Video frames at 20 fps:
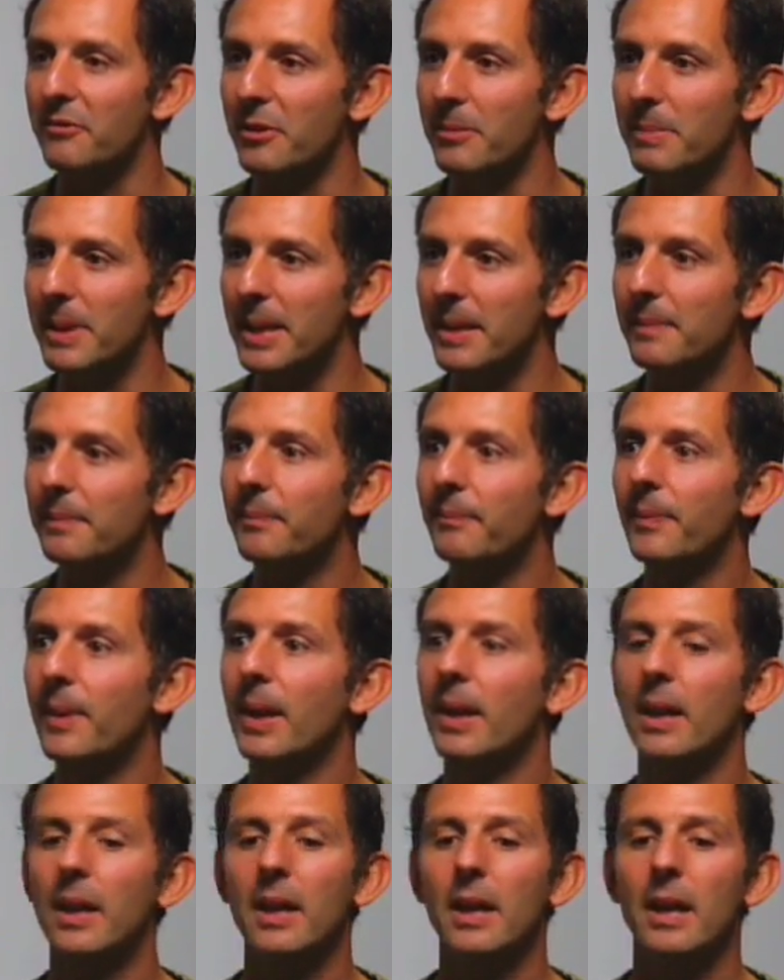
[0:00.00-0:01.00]
VB.
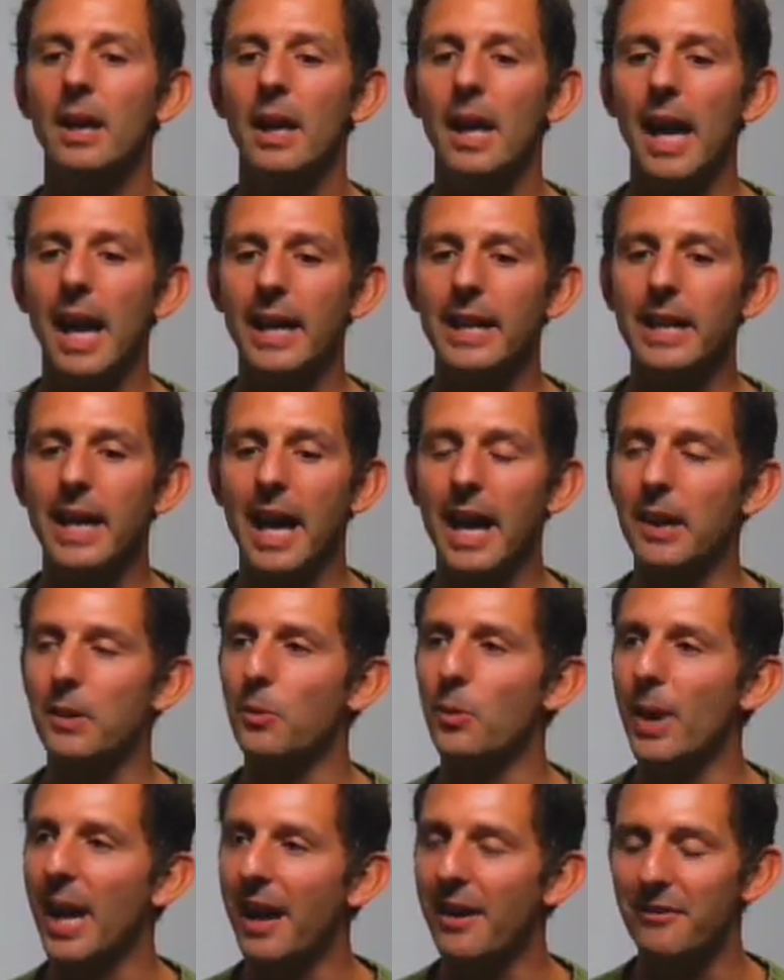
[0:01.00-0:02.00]
And
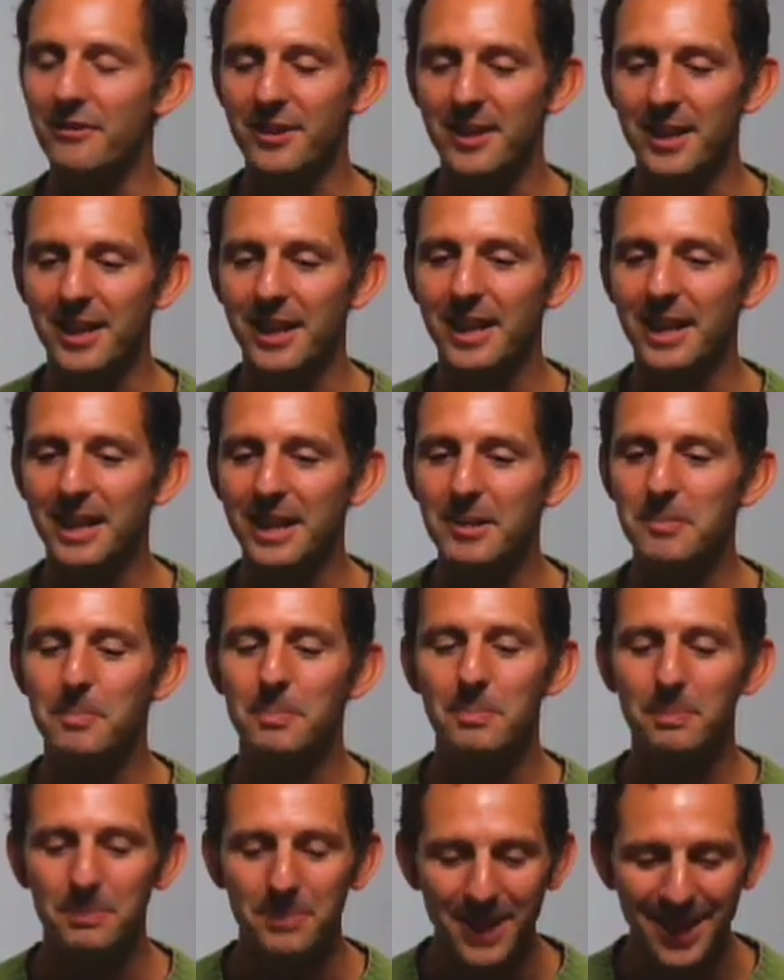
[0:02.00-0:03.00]
we have
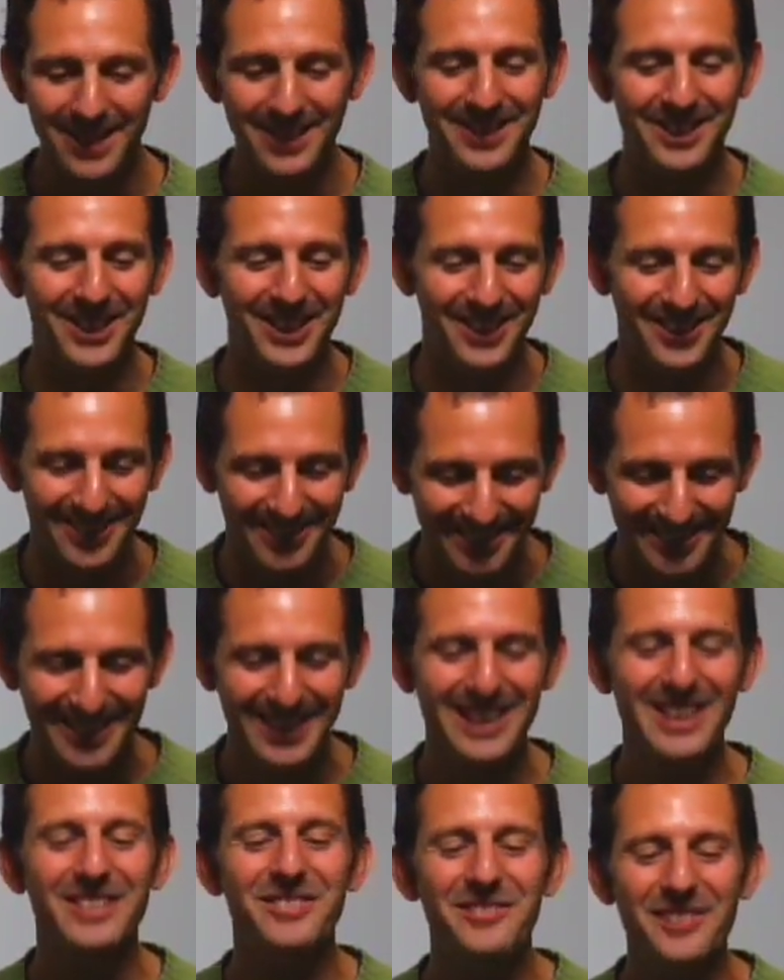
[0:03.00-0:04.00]
you know,
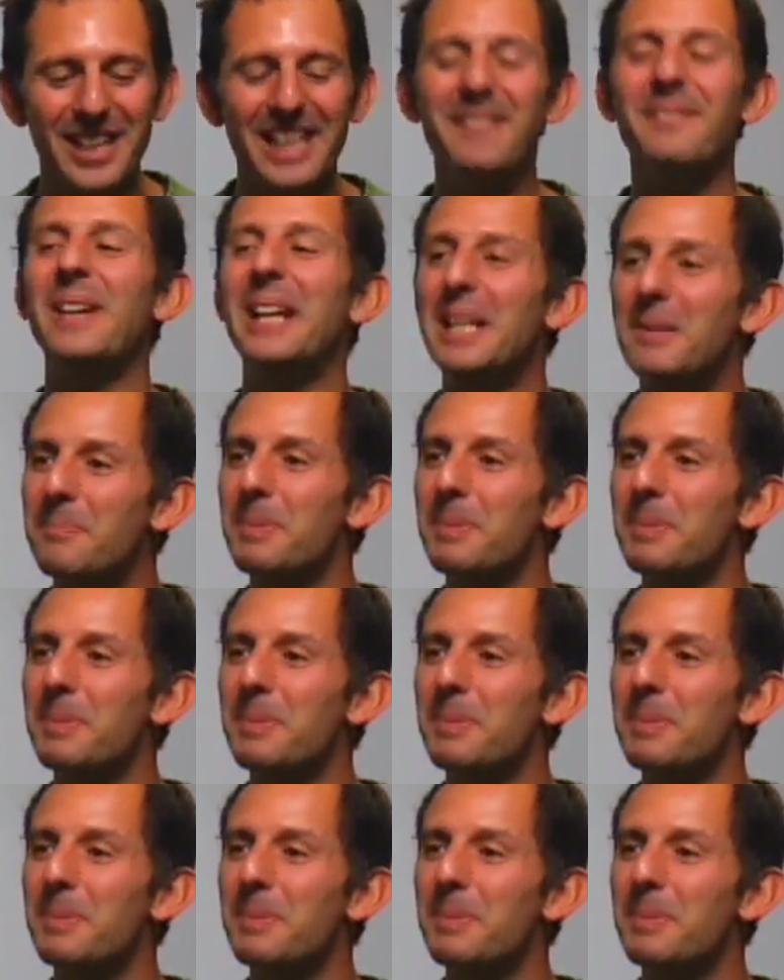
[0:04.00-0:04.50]
very many